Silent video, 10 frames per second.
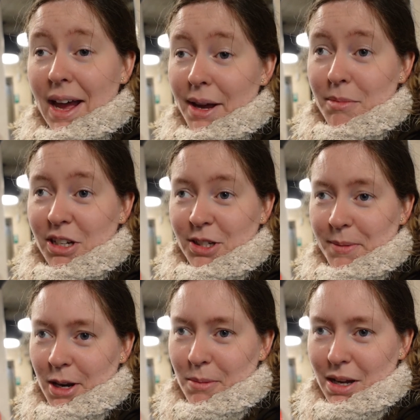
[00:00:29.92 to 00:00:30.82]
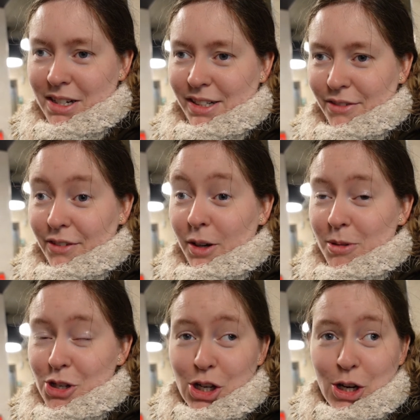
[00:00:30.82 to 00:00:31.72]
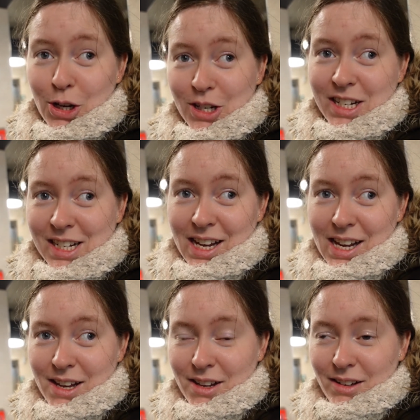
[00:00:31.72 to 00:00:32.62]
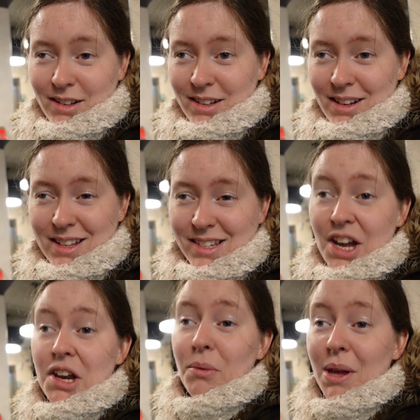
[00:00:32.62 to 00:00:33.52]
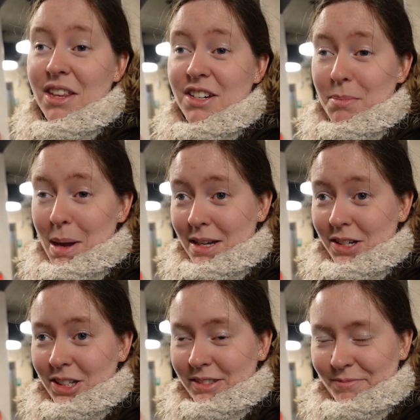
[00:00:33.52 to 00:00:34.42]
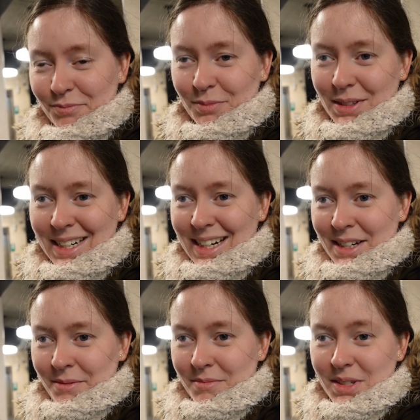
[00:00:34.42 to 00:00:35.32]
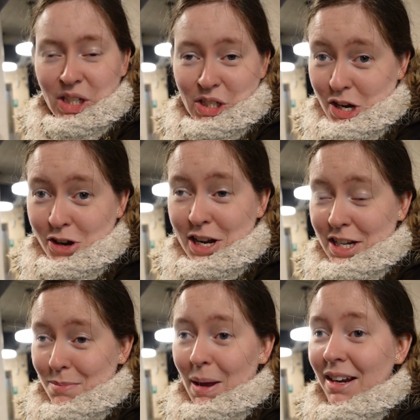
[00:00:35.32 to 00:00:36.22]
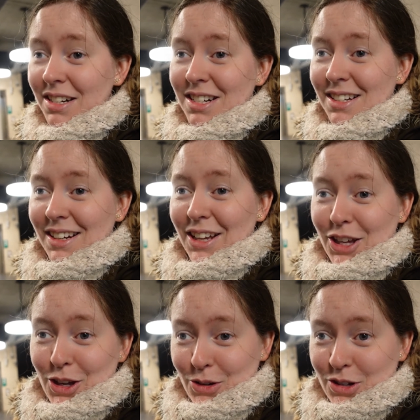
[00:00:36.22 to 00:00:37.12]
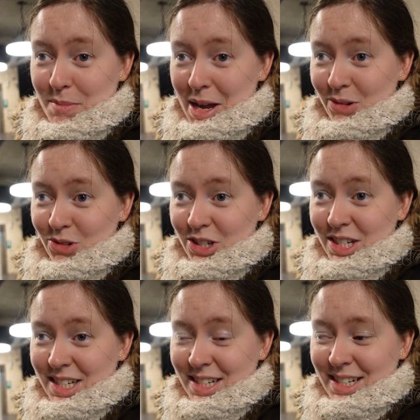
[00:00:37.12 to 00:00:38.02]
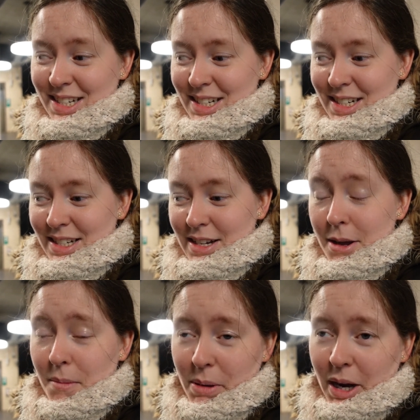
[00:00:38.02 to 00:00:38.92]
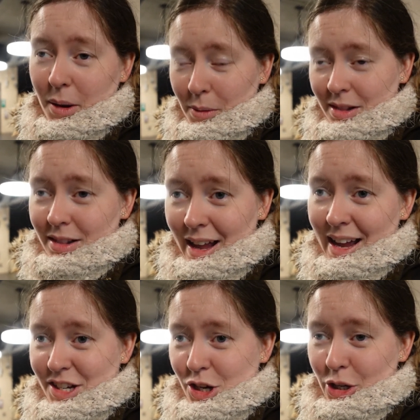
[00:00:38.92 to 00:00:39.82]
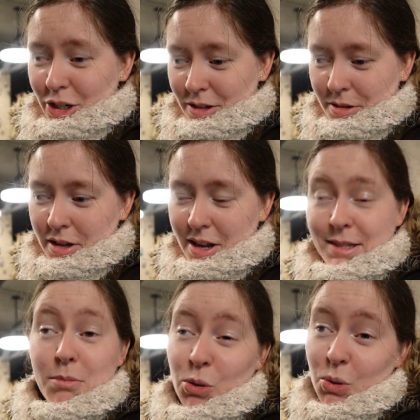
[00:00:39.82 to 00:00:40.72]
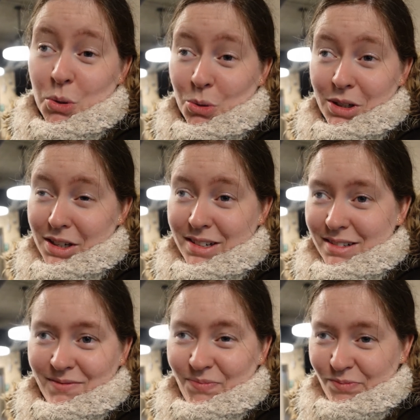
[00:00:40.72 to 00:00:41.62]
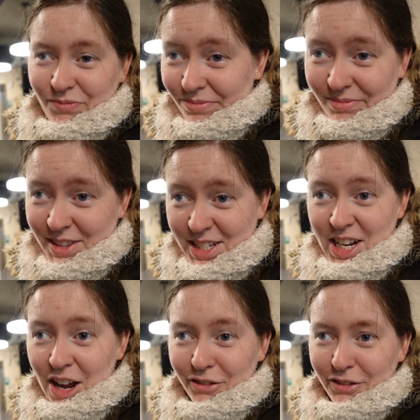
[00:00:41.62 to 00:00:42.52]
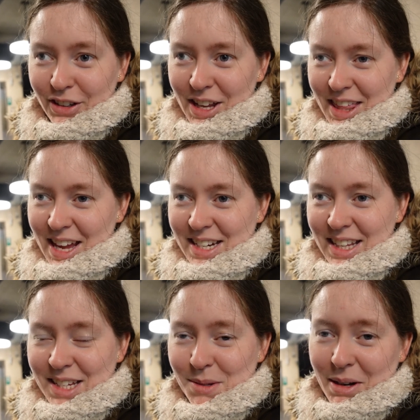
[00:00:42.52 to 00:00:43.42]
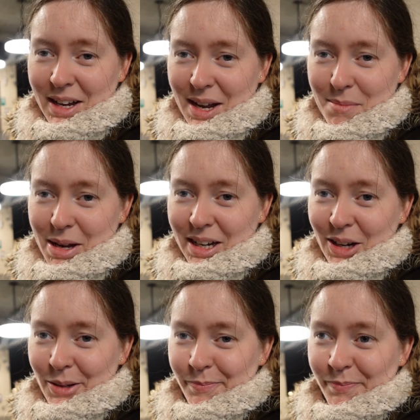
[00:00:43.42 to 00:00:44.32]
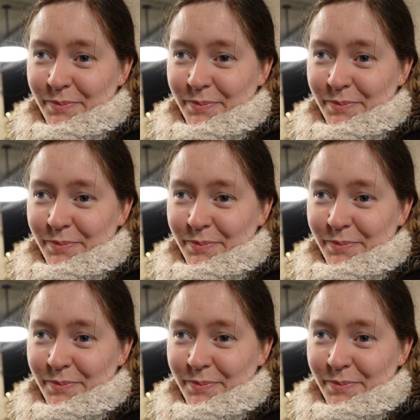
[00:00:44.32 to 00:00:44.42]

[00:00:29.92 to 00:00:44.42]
How much I'm going to be able to film and show you today is kind of weather dependent, so don't expect a huge amount, but I will add on a small pool and stuff at the end of this when I get back home.